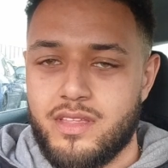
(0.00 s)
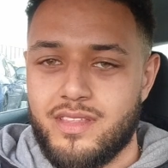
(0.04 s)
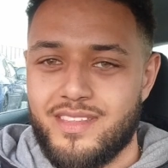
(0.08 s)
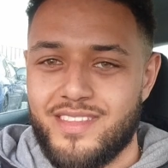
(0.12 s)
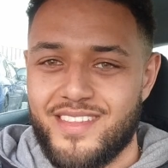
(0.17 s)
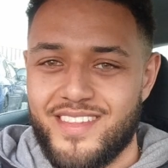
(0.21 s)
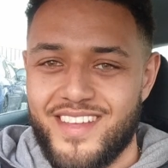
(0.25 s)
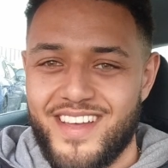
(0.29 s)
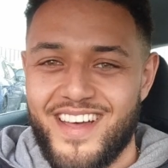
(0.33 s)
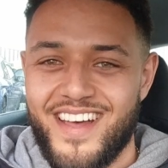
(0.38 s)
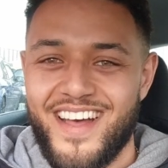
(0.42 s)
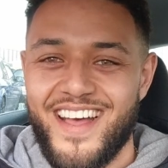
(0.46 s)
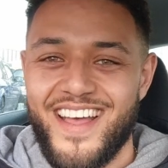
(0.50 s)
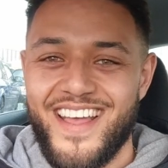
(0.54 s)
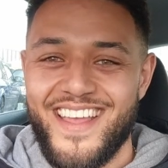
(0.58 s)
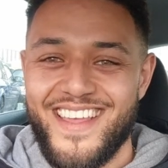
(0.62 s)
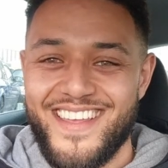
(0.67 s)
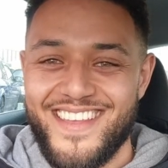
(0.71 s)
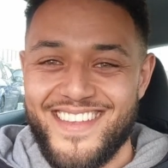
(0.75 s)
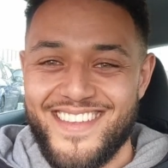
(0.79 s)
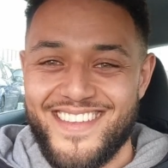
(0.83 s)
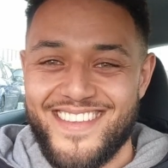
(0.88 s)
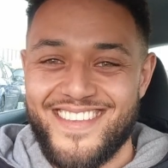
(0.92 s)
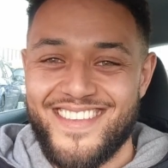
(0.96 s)

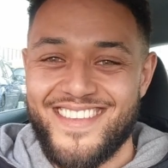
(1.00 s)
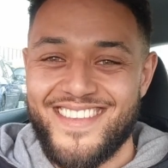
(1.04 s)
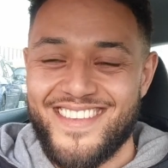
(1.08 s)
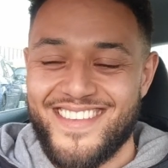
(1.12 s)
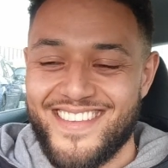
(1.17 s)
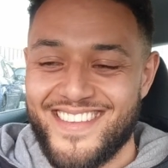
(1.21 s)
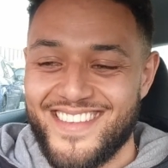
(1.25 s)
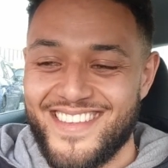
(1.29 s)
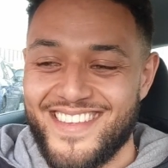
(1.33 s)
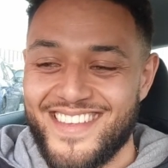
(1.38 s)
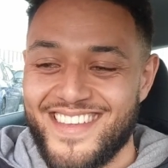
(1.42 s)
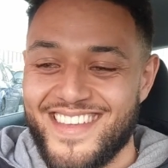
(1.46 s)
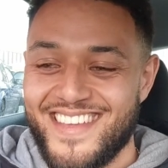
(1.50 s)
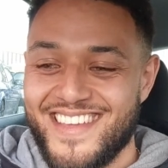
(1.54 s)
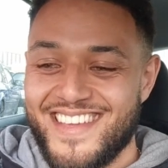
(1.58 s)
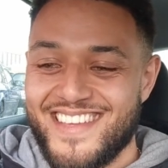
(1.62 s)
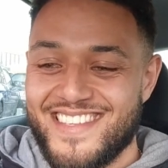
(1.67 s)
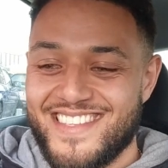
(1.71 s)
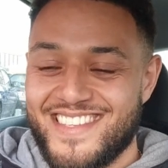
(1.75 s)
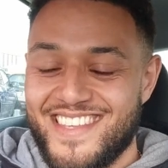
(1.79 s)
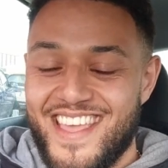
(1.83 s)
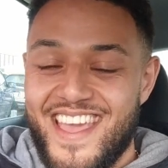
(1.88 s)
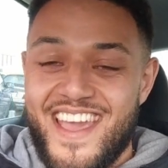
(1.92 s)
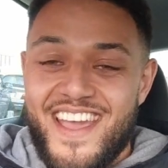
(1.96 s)
Nice.
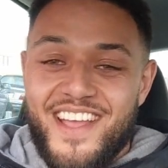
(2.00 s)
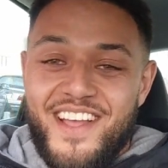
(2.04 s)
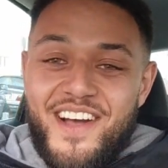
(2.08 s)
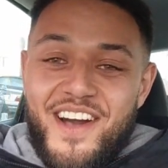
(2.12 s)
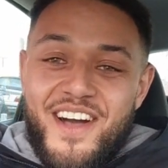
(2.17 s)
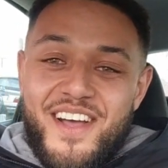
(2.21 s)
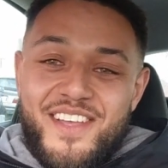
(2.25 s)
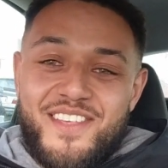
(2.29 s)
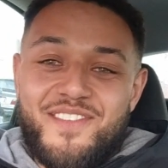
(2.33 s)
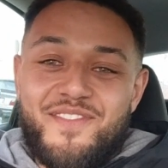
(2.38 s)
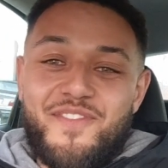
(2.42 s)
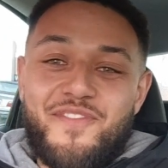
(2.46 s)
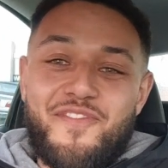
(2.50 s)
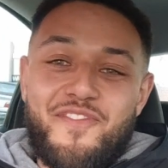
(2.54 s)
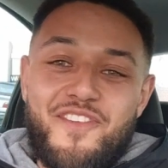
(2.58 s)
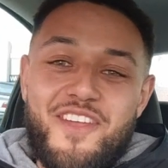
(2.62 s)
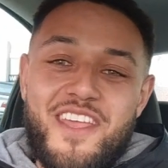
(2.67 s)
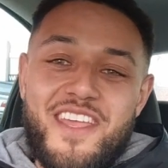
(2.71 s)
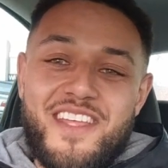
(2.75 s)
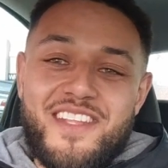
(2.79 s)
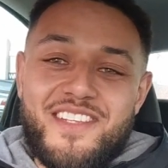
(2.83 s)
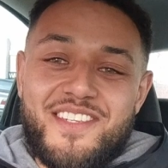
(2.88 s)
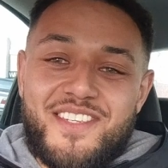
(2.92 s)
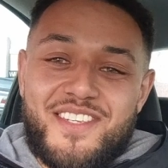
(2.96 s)
So yeah guys,
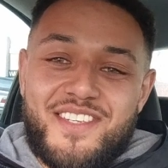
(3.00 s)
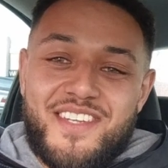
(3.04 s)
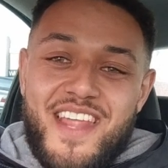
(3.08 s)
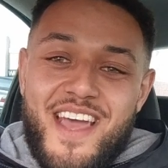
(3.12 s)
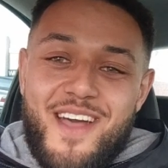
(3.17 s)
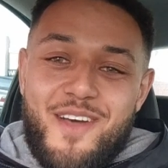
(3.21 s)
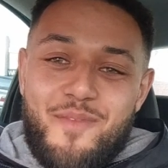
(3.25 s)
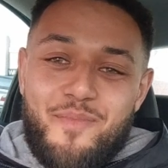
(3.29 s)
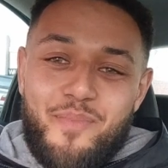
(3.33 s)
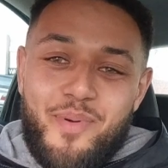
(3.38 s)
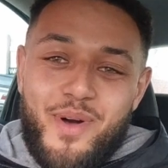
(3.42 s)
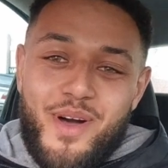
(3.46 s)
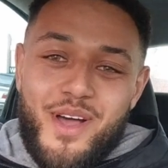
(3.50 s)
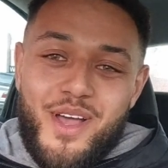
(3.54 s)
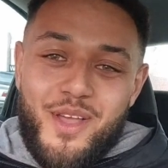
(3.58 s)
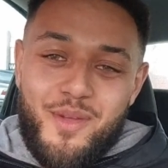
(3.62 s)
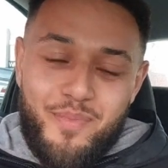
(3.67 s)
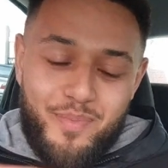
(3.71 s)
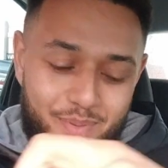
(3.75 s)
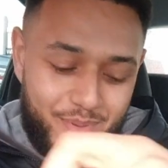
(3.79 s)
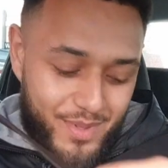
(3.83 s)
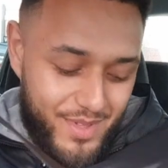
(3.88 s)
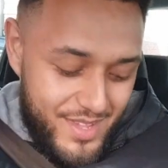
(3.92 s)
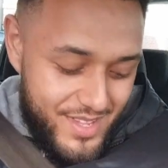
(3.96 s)
3-inch downpipe
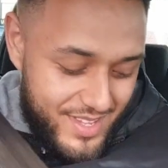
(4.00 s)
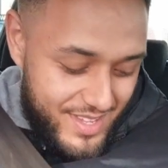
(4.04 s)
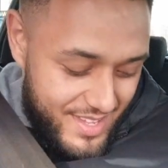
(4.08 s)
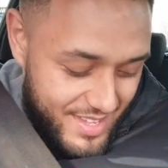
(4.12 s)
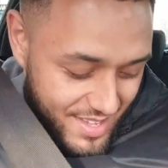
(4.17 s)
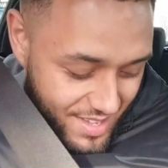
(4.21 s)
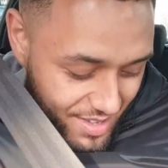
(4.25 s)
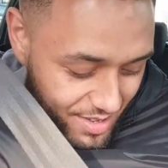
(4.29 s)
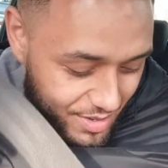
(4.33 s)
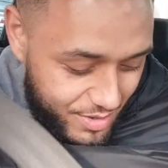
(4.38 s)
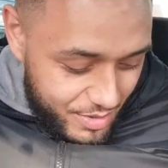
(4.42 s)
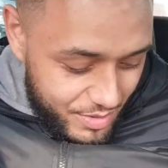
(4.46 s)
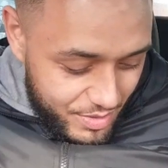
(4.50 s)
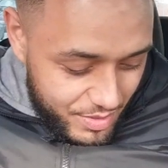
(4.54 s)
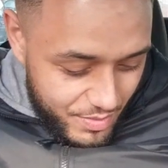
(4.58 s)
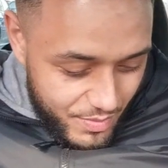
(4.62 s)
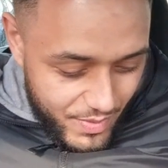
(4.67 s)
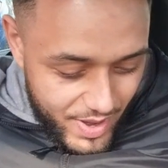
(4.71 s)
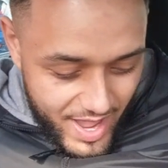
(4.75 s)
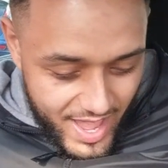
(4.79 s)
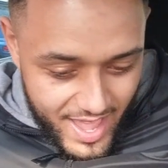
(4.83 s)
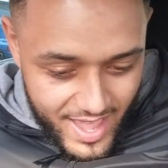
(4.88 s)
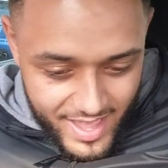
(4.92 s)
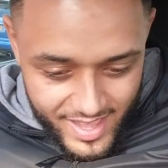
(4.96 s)
all the
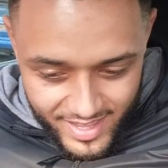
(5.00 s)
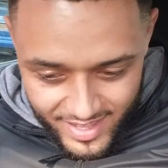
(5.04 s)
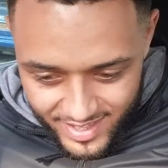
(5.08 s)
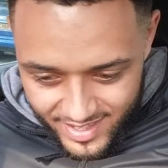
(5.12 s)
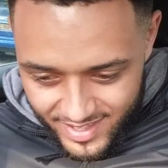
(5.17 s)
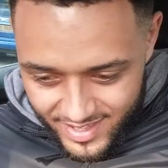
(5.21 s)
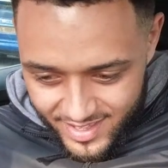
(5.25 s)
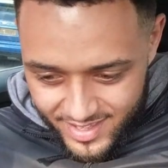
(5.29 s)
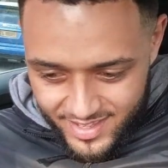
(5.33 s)
way.